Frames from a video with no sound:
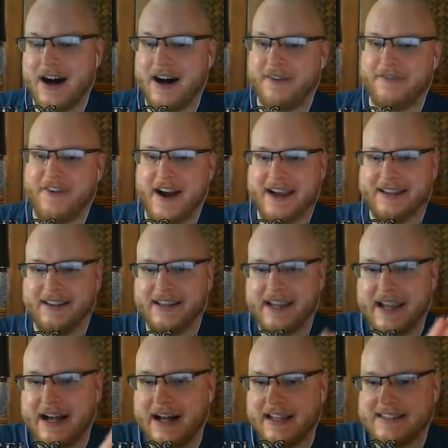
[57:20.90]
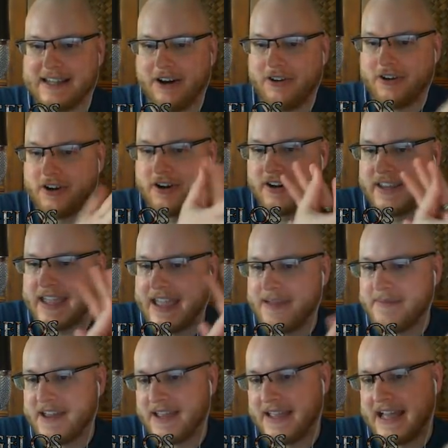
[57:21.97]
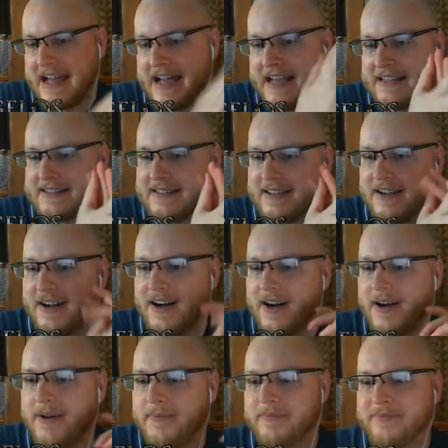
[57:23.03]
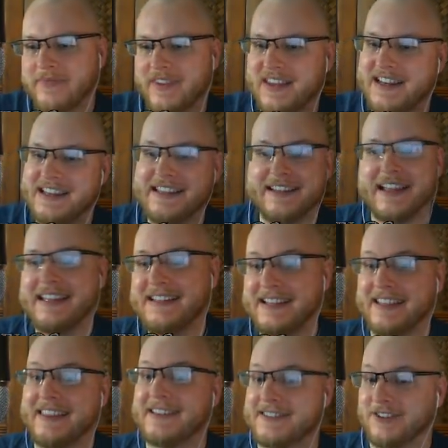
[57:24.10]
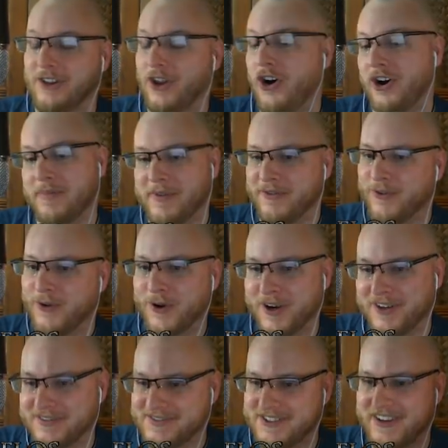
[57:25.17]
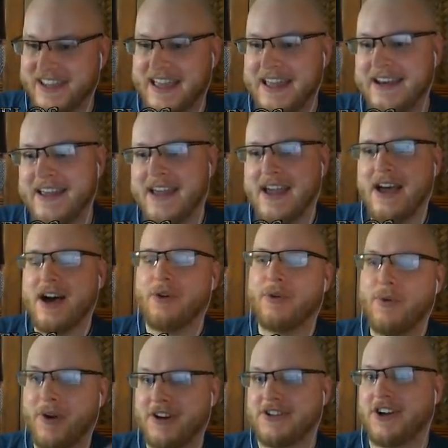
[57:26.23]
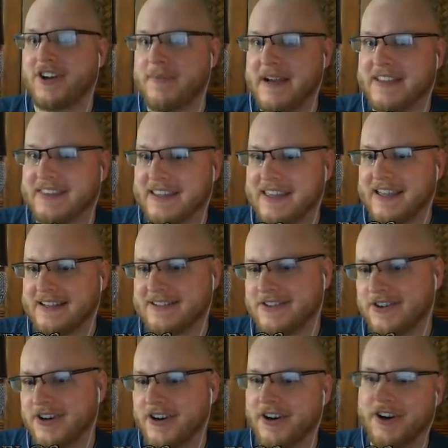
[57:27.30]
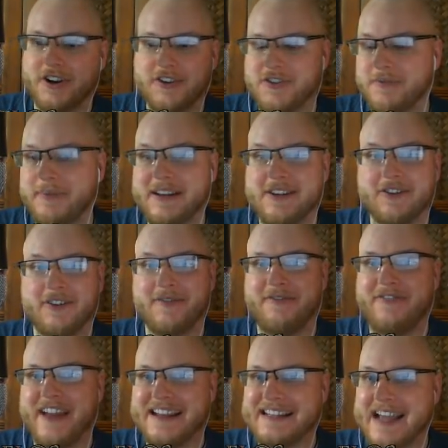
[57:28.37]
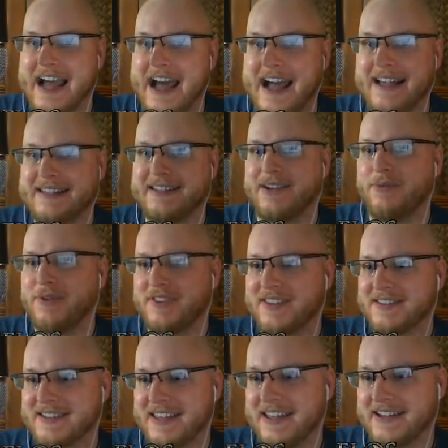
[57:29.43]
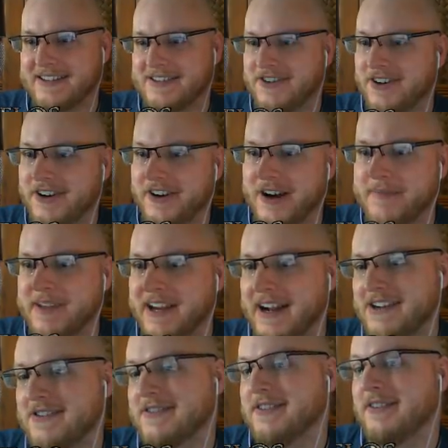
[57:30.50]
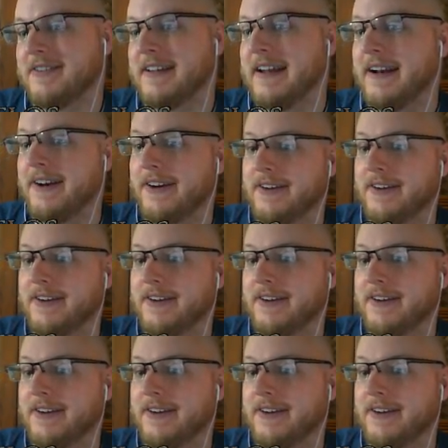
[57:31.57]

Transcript: Finally, Telcar Gaming asked, and he did this long before. So again, we want to talk about the Kickstarter. You've been doing fantastic with this Kickstarter. I mean, I just looked at